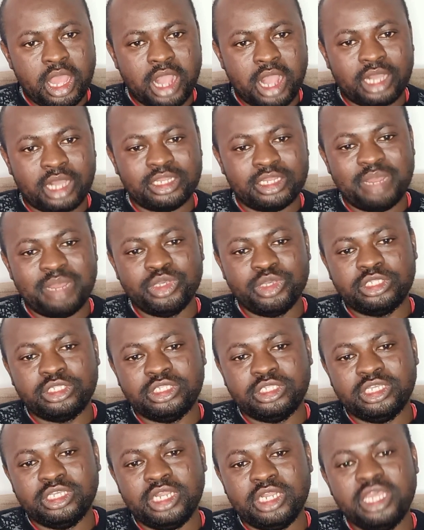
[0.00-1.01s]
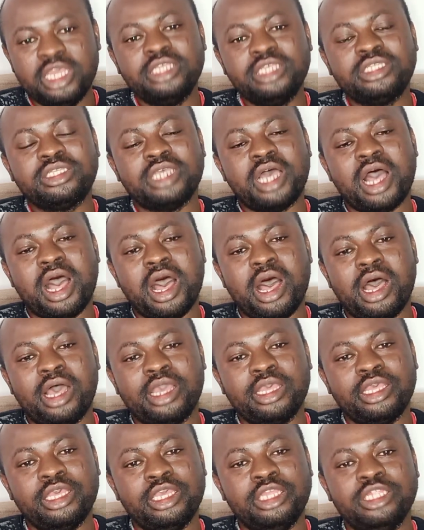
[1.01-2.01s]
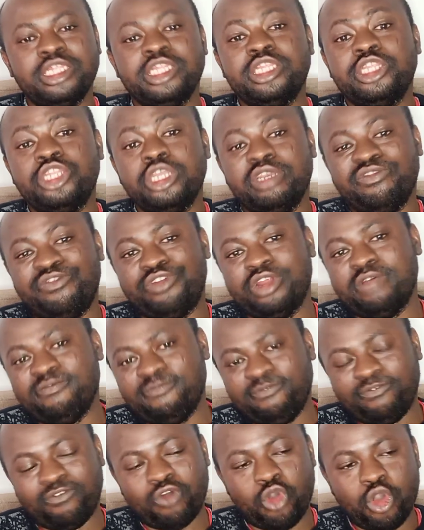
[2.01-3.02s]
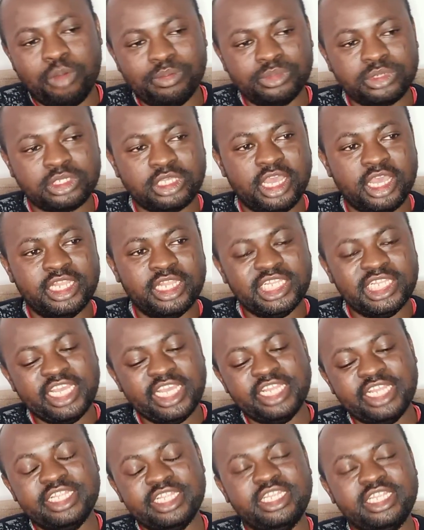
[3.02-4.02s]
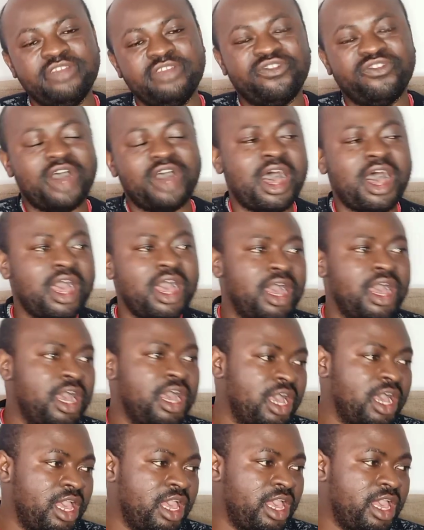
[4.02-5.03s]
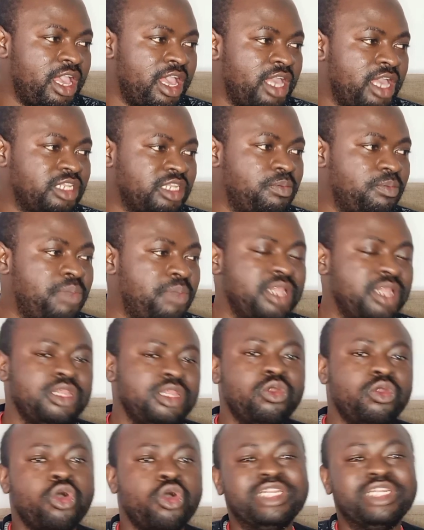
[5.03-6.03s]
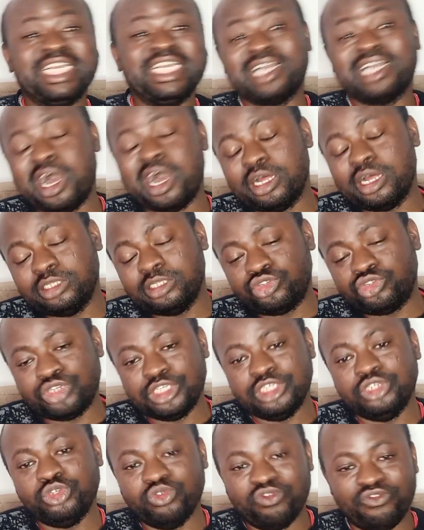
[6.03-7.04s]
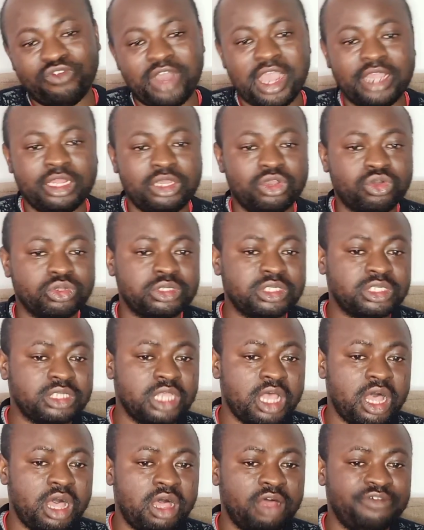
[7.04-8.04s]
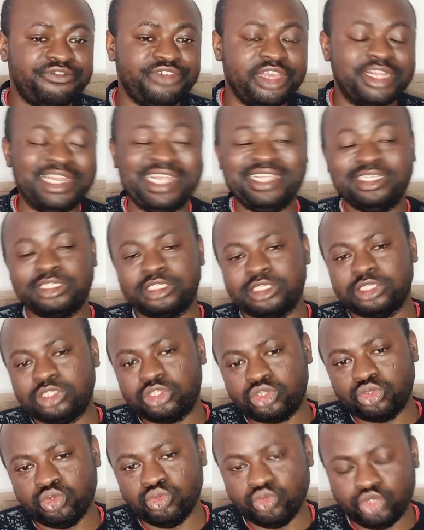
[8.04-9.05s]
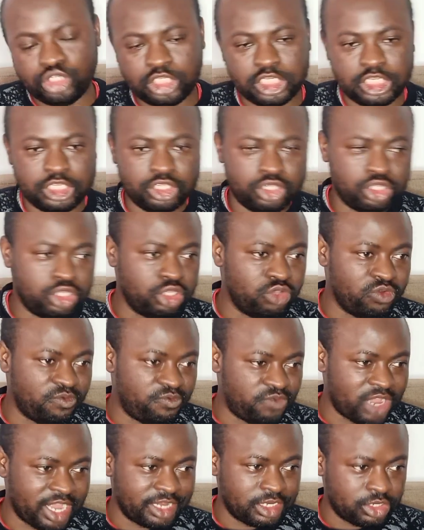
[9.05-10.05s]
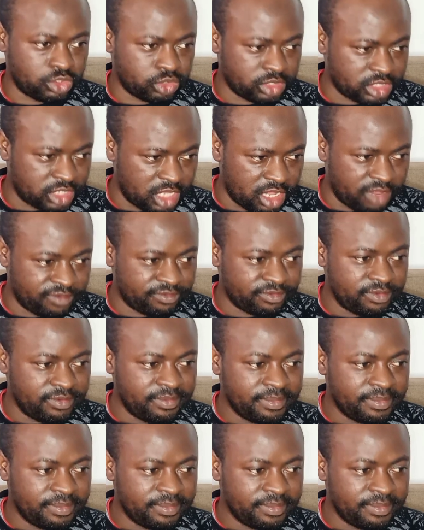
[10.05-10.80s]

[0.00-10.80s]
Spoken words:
Academic degrees are in different forms and they differ depending on the country you find yourself and the institution you find yourself.